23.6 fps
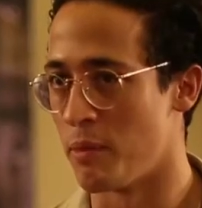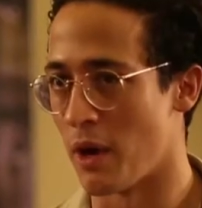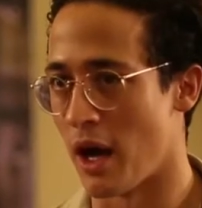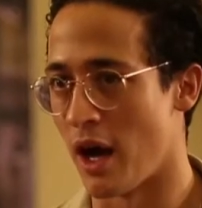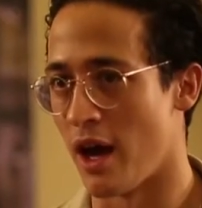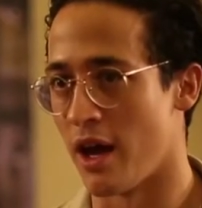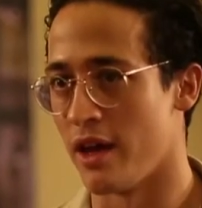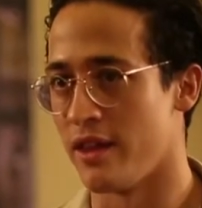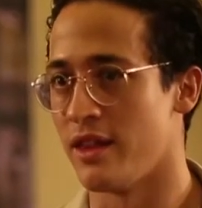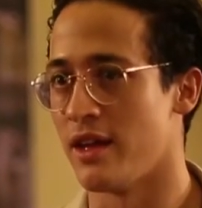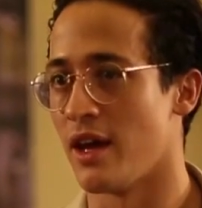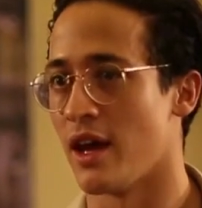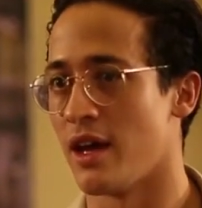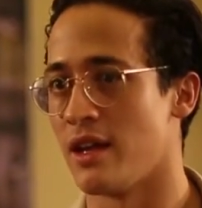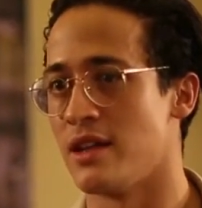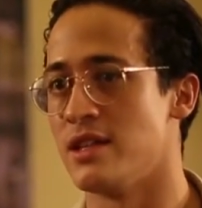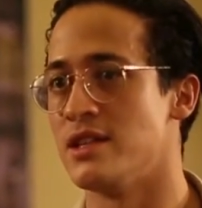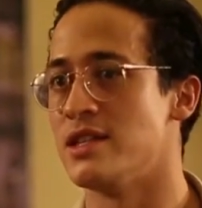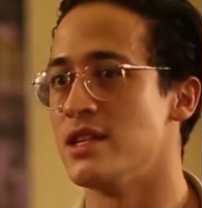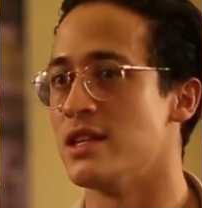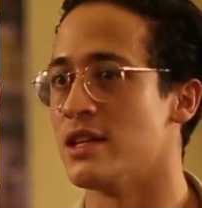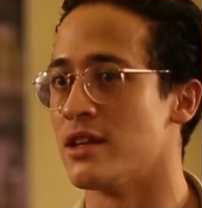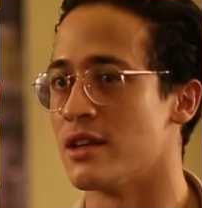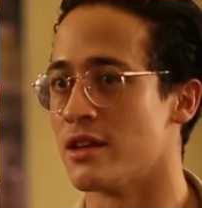by the
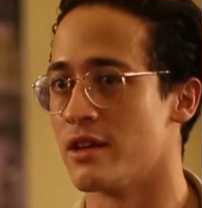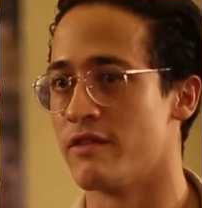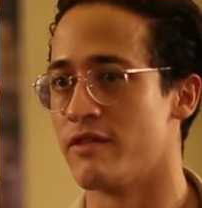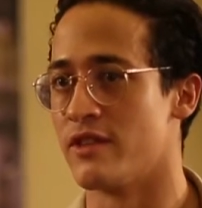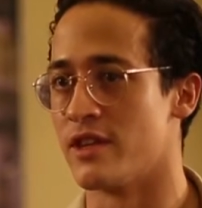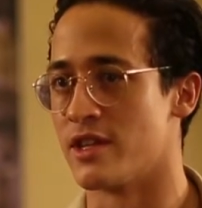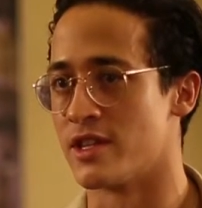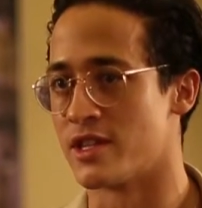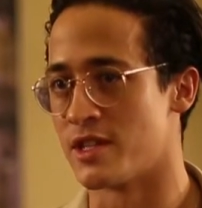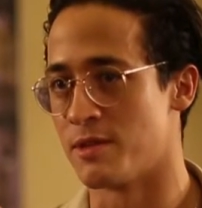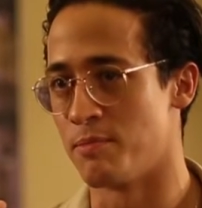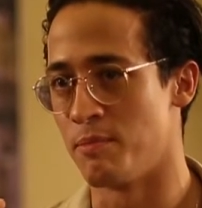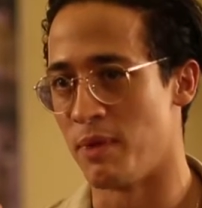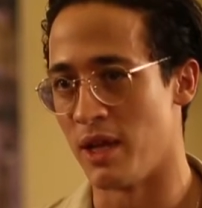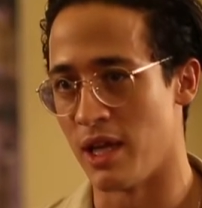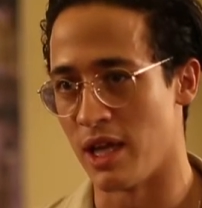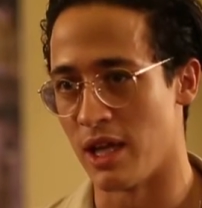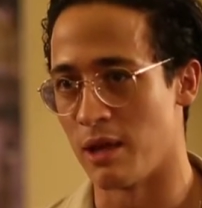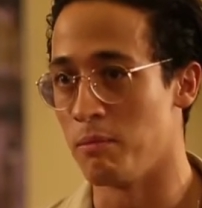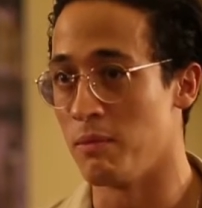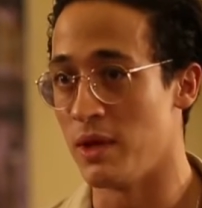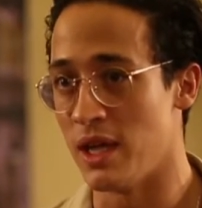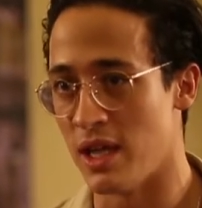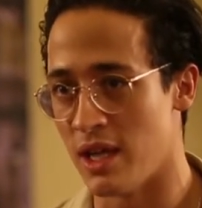idea of the
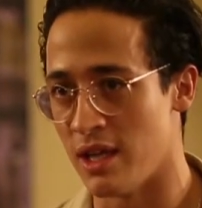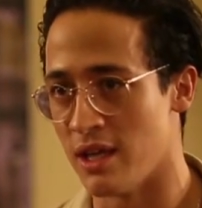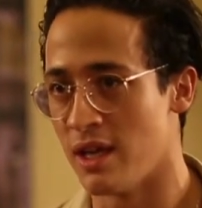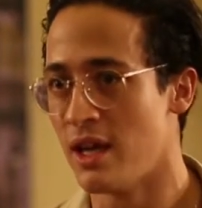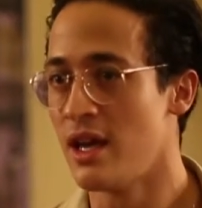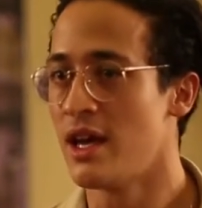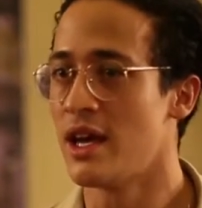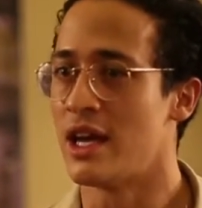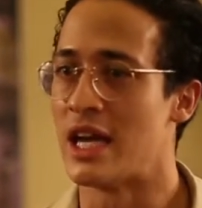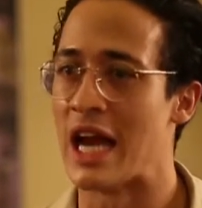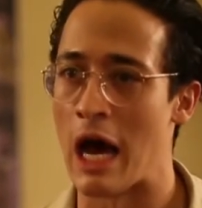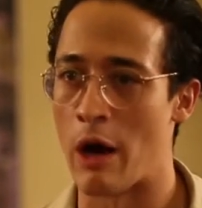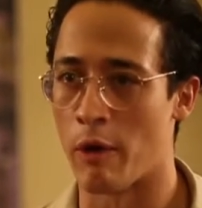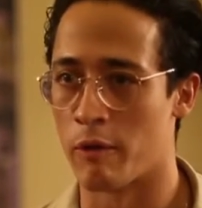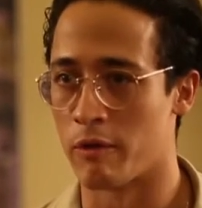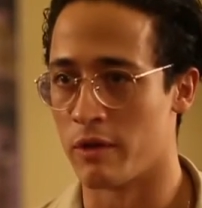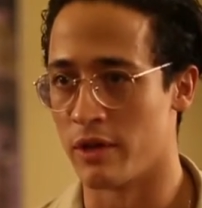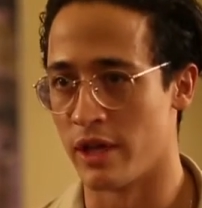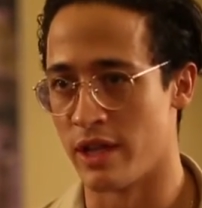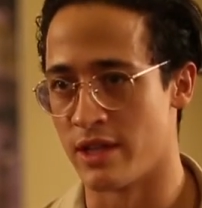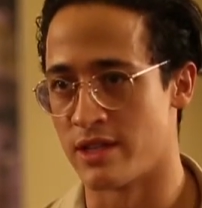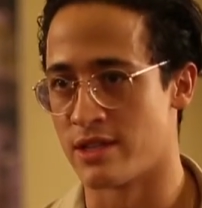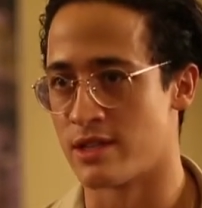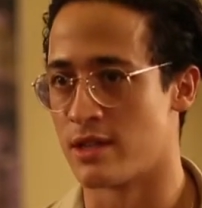spinning meat and how it
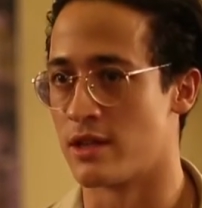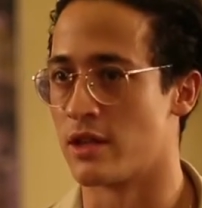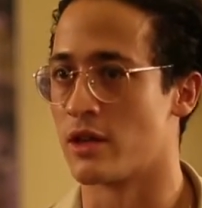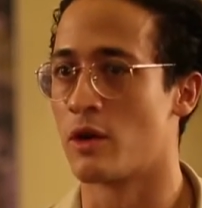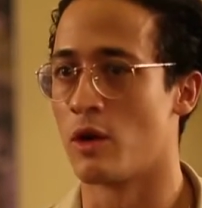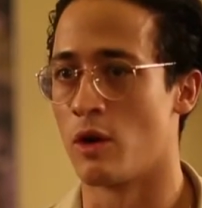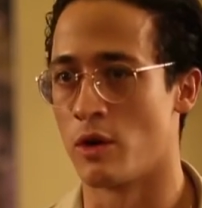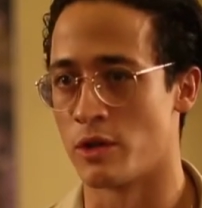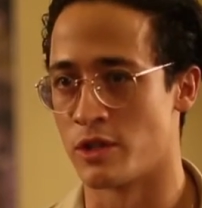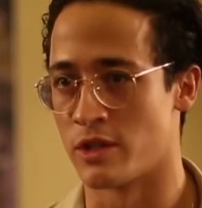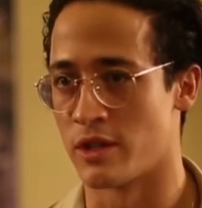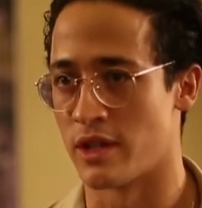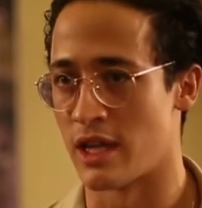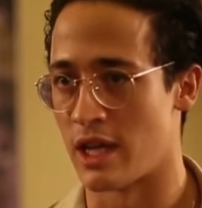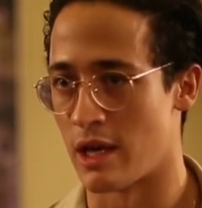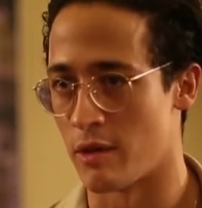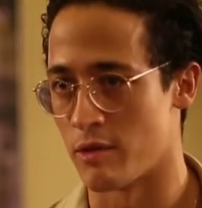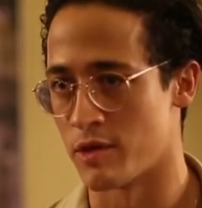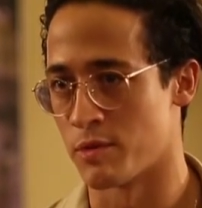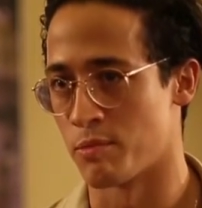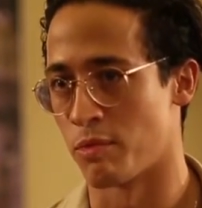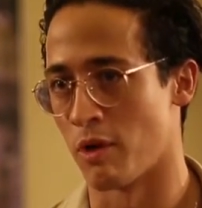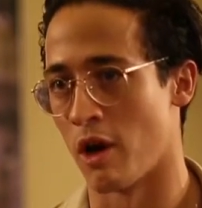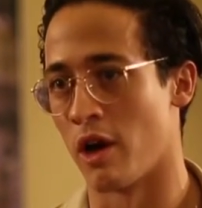relates to the culture that I
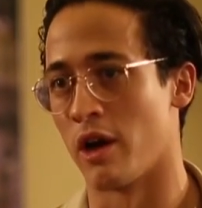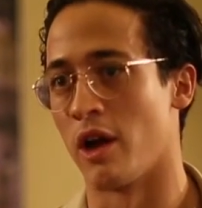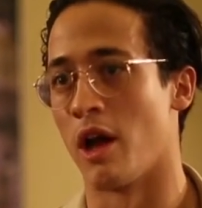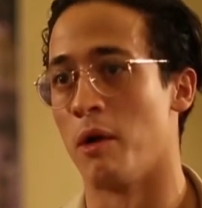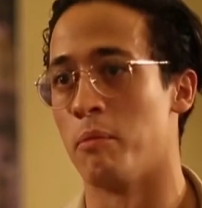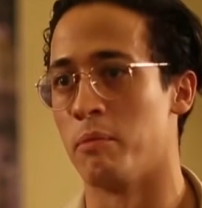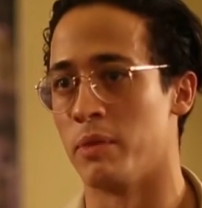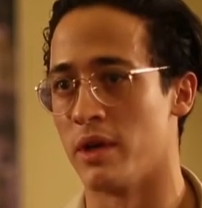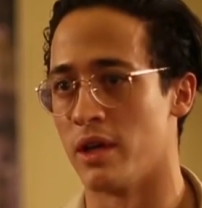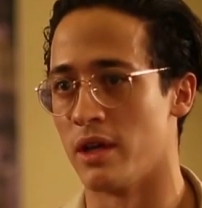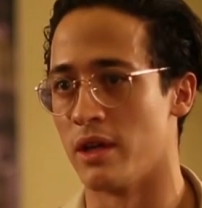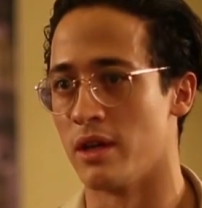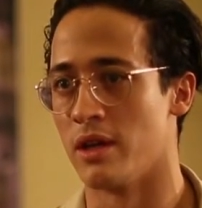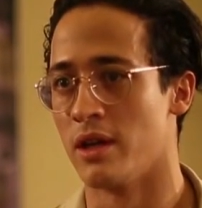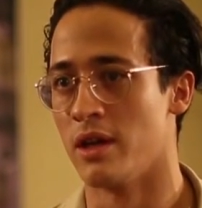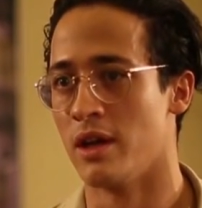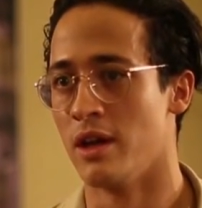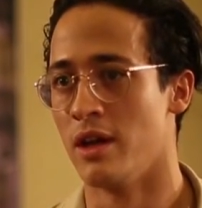was brought up in.